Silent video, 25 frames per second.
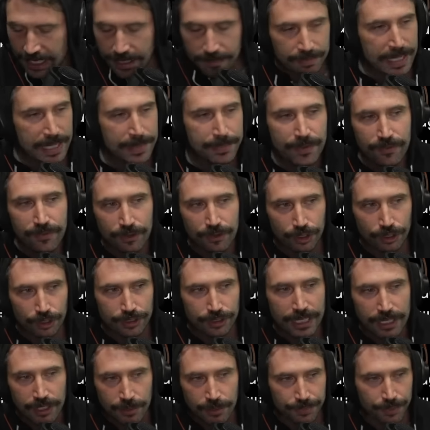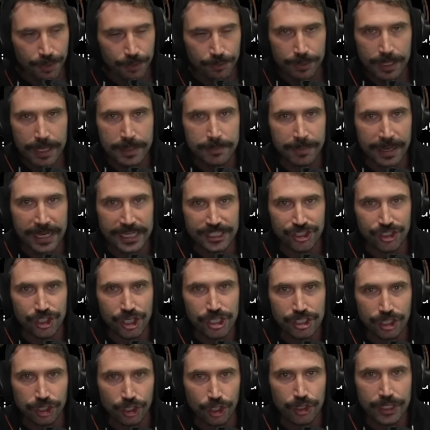People have learned how to program by
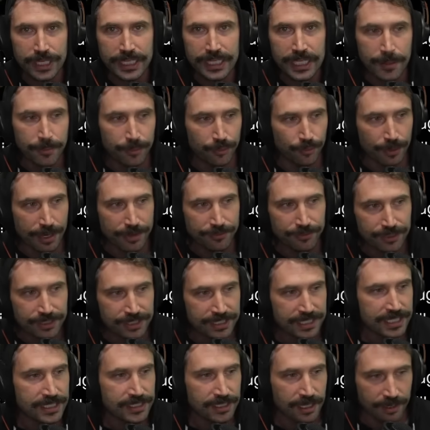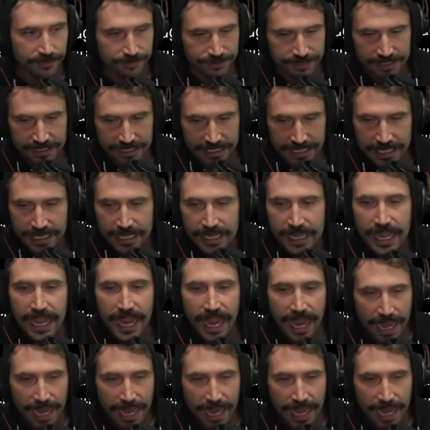just looking up references of C